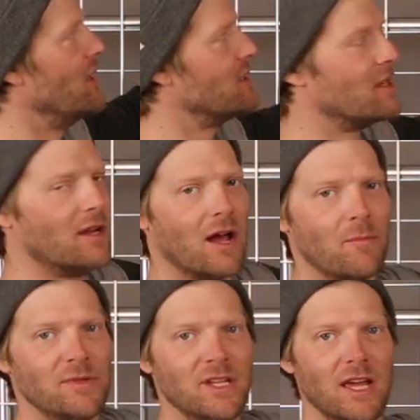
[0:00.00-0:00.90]
is an
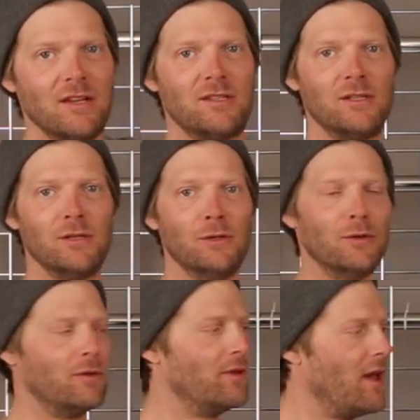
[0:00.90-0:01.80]
update
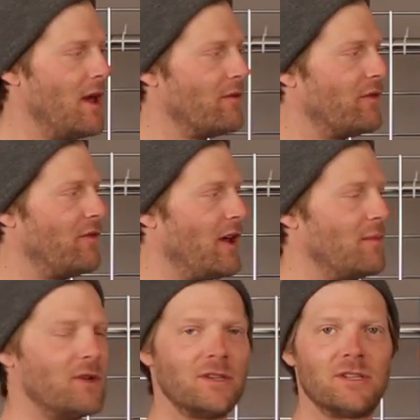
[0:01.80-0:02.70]
to the
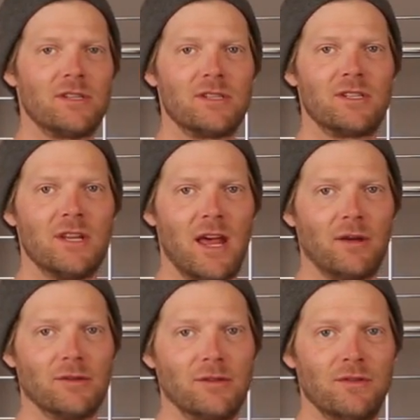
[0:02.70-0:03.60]
ever-famous
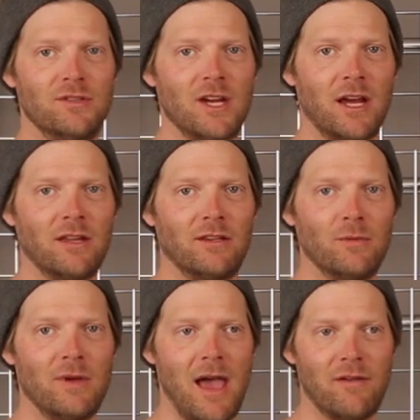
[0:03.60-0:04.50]
Snaggletooth jacket that
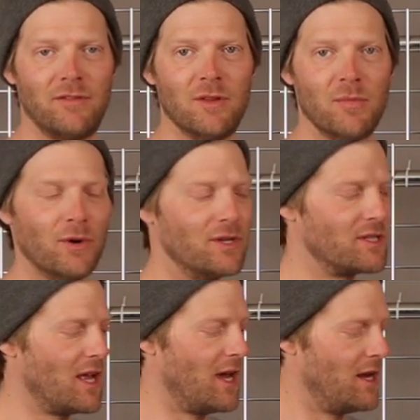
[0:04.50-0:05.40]
we have in the
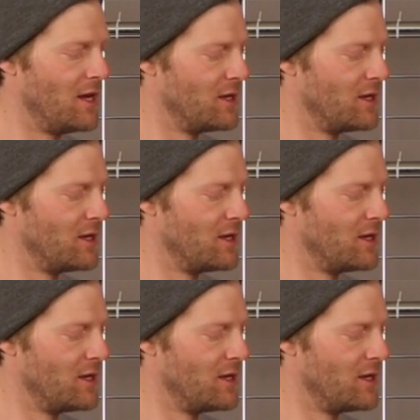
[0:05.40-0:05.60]
boys' line.